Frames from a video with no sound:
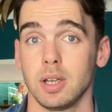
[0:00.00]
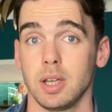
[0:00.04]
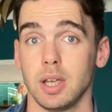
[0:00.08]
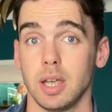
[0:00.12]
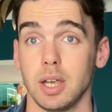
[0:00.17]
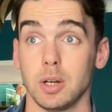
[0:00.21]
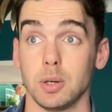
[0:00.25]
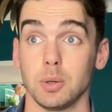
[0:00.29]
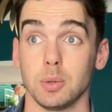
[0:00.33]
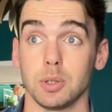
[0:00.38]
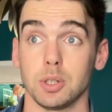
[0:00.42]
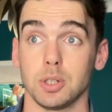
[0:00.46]

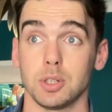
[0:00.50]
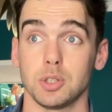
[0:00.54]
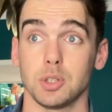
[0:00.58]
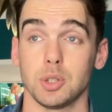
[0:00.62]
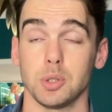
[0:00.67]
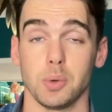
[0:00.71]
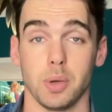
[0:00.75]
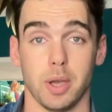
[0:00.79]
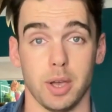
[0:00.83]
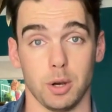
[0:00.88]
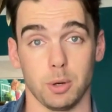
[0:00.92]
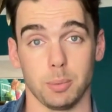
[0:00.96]
in order
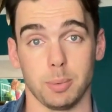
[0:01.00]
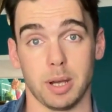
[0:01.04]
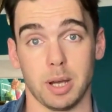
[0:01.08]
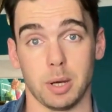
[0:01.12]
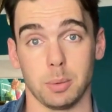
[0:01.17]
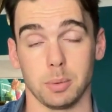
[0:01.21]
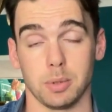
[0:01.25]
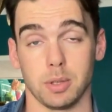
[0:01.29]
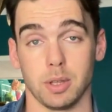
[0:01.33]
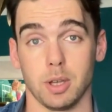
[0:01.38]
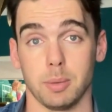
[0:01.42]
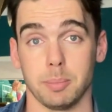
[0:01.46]
to help out
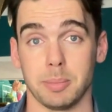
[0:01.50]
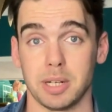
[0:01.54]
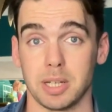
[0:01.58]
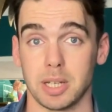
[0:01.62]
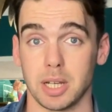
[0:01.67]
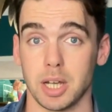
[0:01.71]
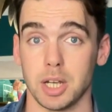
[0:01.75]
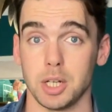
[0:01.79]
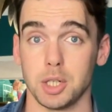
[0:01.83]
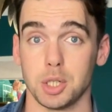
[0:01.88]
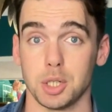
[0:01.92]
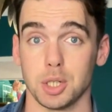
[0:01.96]
with her
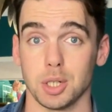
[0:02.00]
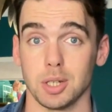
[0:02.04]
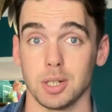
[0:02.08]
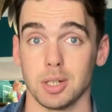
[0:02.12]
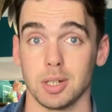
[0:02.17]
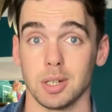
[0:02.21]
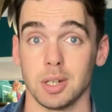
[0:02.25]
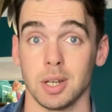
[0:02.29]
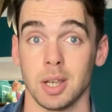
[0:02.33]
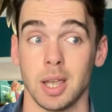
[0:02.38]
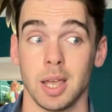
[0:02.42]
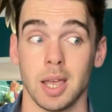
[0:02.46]

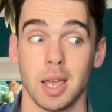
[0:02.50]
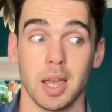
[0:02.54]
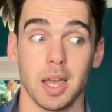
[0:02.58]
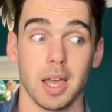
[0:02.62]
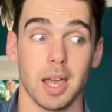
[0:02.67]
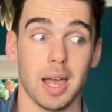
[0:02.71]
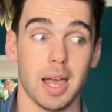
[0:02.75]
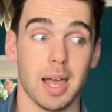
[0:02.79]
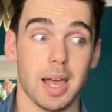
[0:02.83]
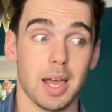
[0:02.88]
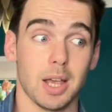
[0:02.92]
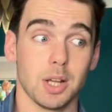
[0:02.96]
medication,
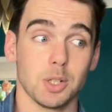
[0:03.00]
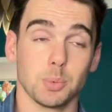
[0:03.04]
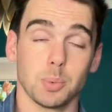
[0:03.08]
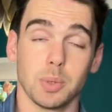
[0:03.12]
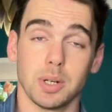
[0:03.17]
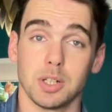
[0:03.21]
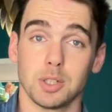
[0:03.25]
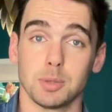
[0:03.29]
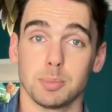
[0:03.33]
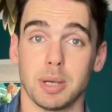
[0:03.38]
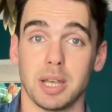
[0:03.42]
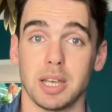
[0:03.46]
as well
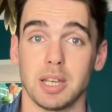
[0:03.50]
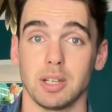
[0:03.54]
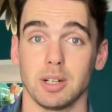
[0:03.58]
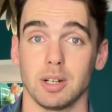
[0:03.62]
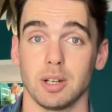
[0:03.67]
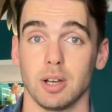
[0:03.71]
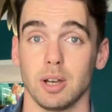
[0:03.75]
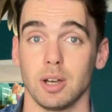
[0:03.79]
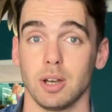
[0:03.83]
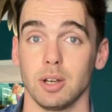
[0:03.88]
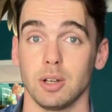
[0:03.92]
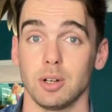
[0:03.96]
as making
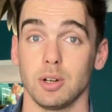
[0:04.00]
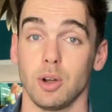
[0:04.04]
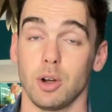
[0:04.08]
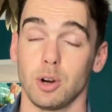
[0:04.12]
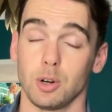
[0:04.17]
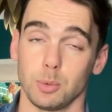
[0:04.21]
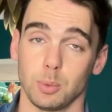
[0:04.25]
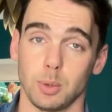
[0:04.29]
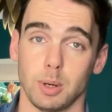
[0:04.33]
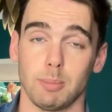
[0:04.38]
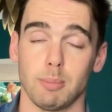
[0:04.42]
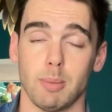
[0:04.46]
her an
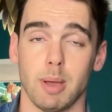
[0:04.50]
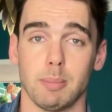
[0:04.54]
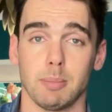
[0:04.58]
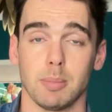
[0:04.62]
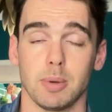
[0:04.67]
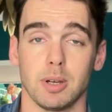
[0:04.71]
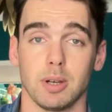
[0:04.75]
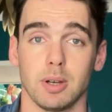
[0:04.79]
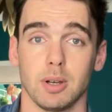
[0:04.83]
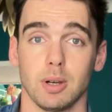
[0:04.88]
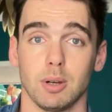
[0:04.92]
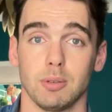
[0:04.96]
honorary member
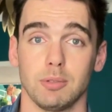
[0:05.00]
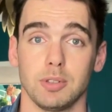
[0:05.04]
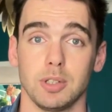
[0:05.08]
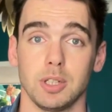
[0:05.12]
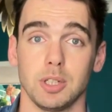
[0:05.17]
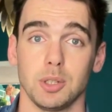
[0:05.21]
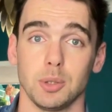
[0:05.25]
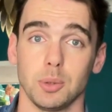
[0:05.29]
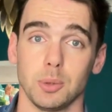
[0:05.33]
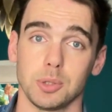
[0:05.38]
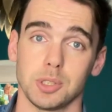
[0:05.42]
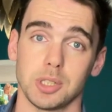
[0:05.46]
of the
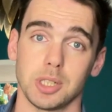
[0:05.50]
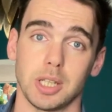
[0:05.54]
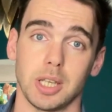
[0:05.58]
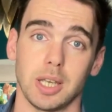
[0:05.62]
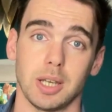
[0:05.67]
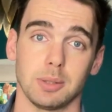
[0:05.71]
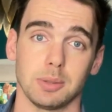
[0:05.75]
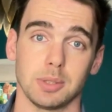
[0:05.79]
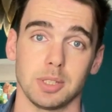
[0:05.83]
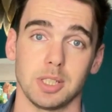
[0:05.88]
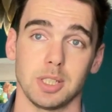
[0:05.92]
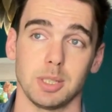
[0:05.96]
Dorset
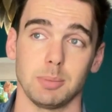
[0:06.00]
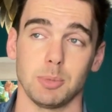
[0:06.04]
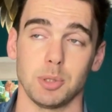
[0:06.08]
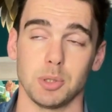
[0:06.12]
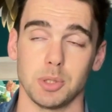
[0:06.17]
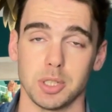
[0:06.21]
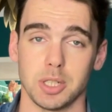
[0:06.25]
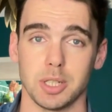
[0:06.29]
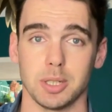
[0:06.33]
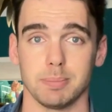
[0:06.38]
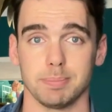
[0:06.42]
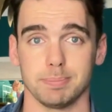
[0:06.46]
County
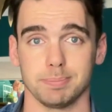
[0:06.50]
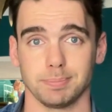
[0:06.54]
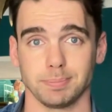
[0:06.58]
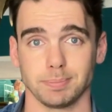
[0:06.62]
Museum.